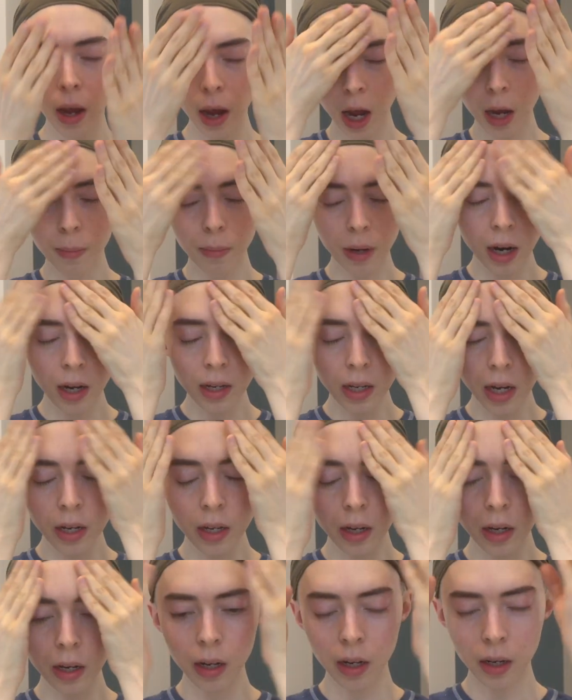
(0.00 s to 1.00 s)
And because
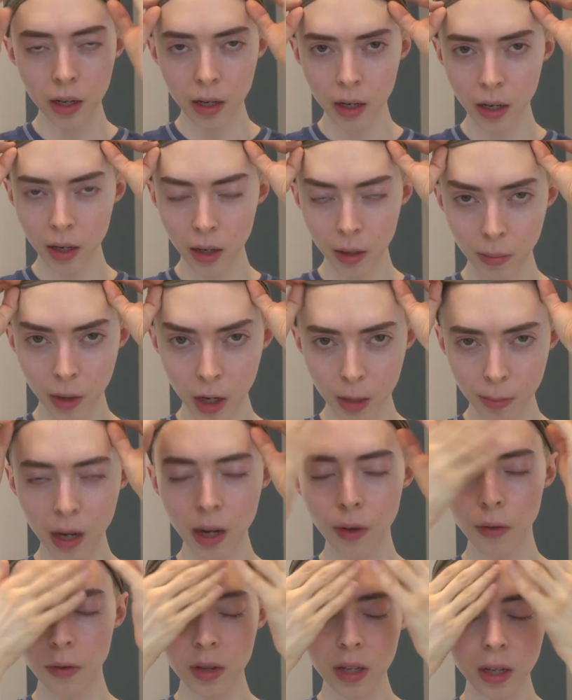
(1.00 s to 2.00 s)

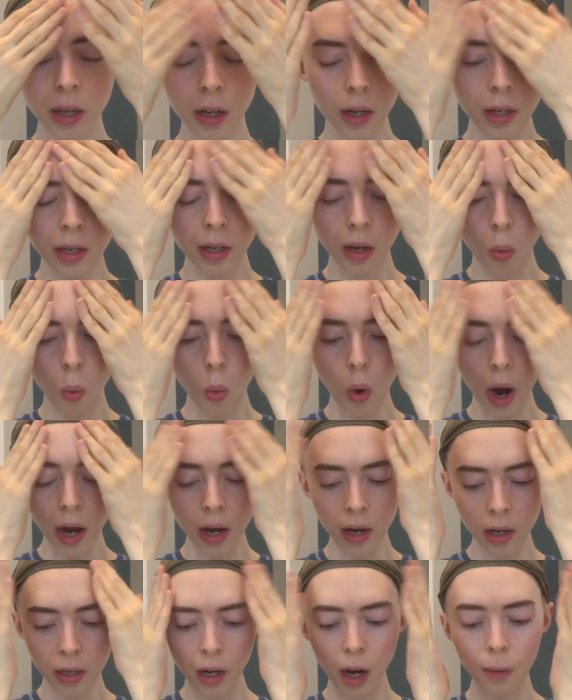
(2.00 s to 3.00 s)
my skin isn't
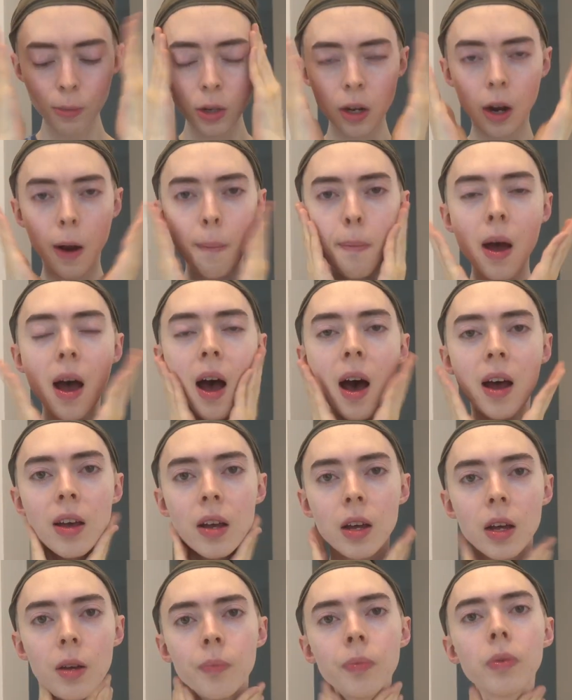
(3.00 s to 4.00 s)
wet, I'm just gonna
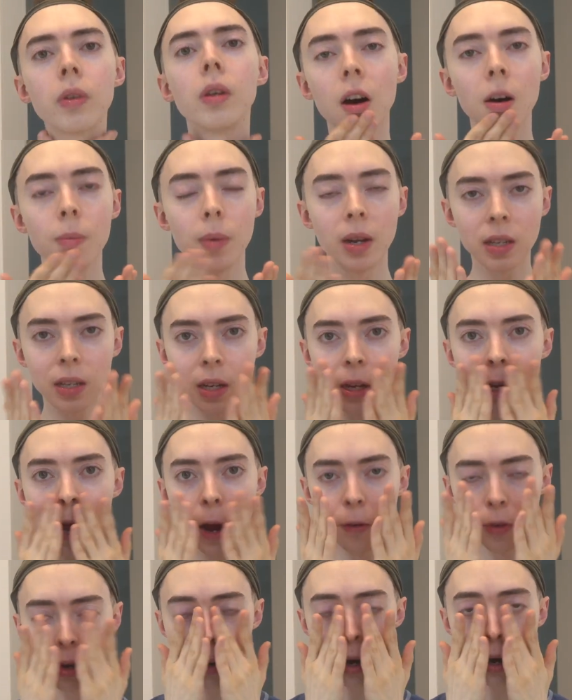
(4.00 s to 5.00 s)
pat it on my skin
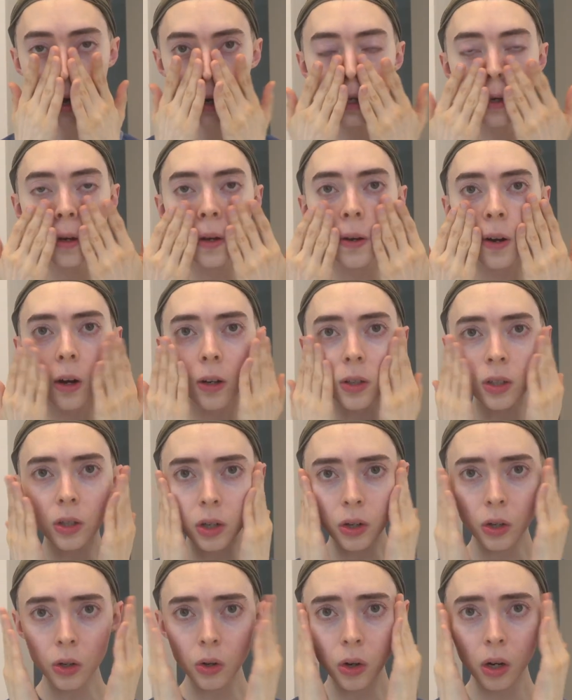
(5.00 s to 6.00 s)
everywhere. You can
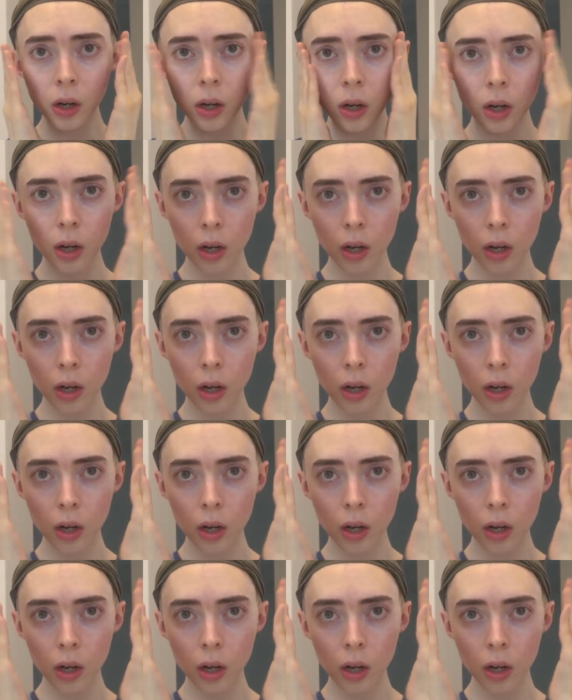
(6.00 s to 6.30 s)
also